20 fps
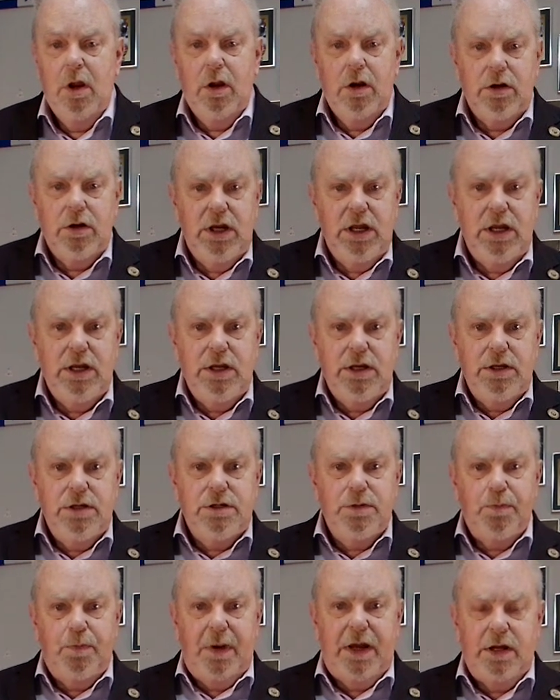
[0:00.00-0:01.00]

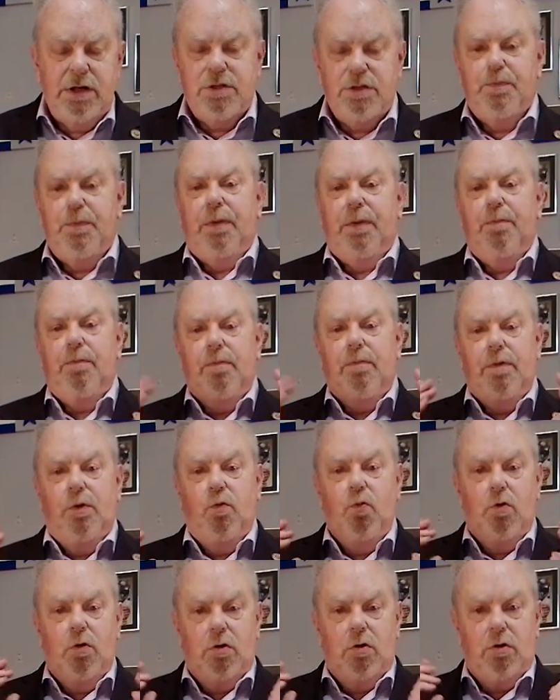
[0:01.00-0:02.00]
knees bent,
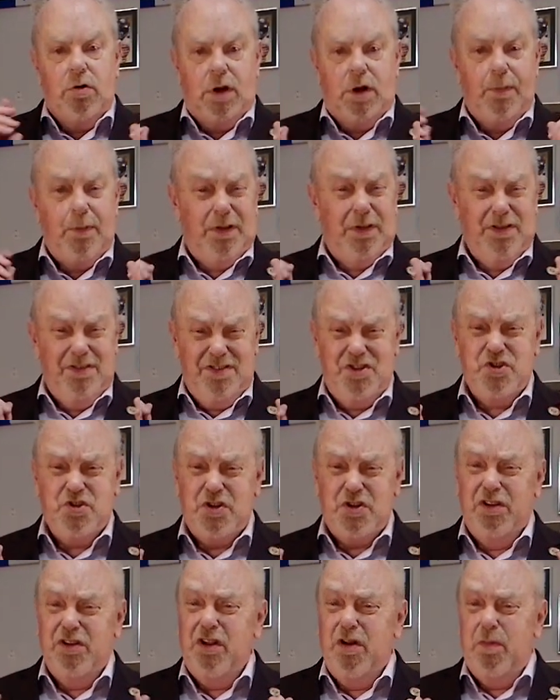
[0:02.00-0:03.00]
but we're up just
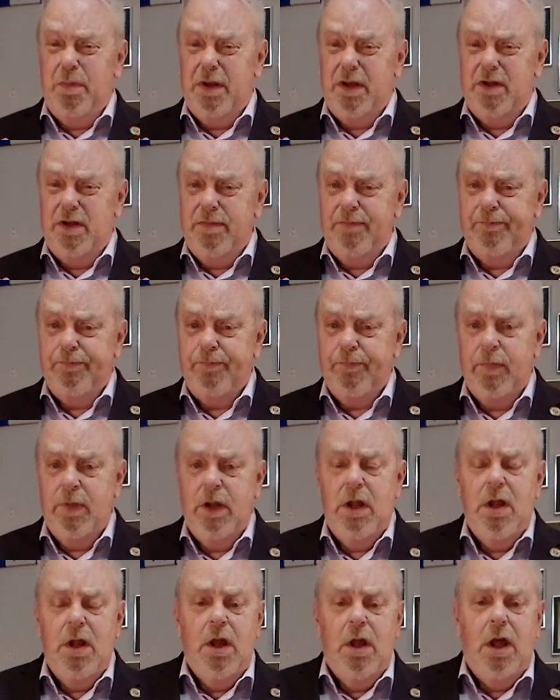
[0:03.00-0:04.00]
a little bit,
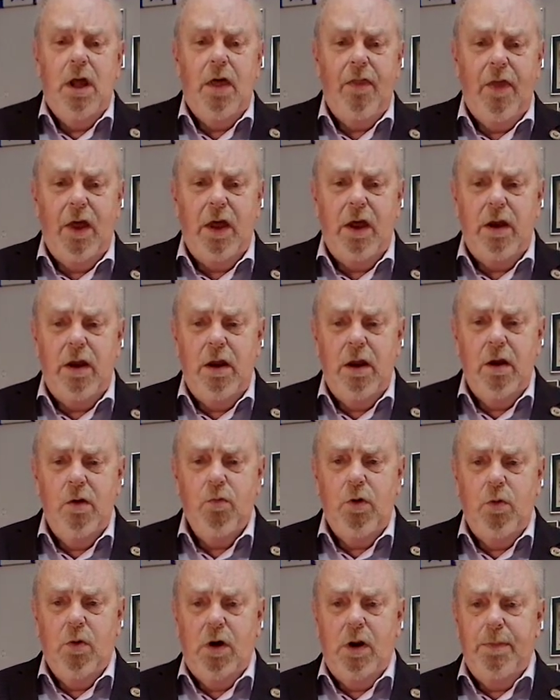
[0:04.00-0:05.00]
and then
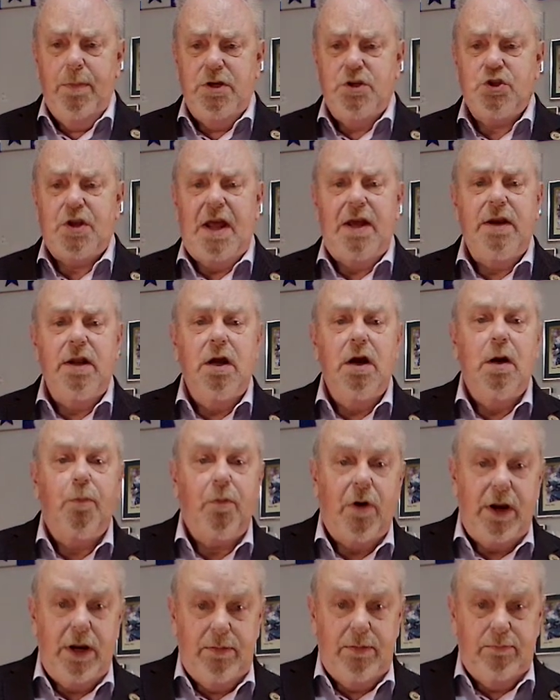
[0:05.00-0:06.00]
we want to be standing
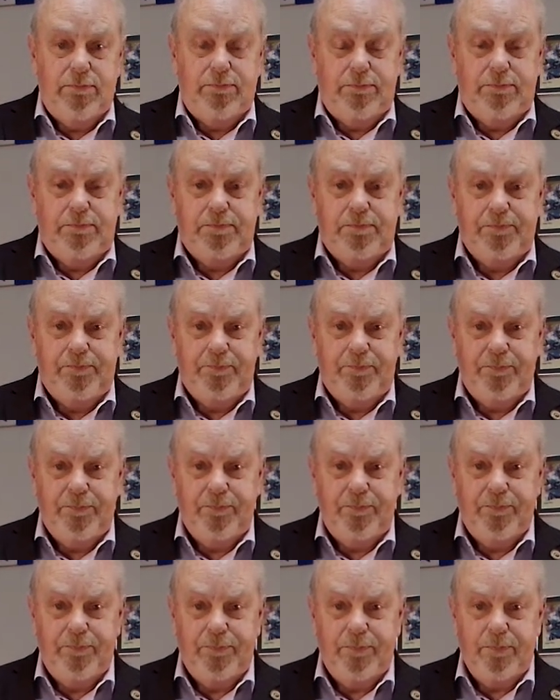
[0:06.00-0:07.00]
upright.
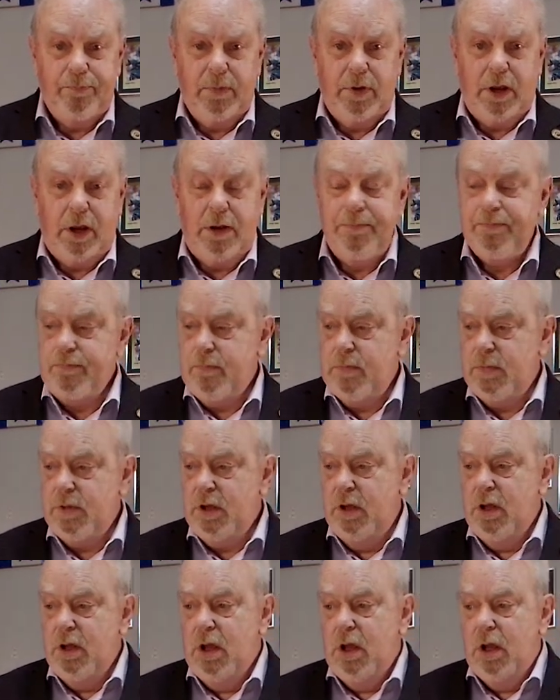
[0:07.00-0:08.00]
Okay?
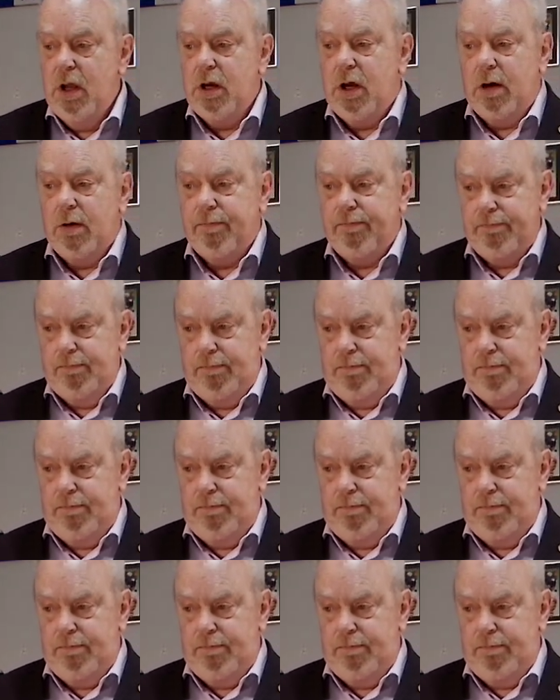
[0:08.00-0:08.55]
Now,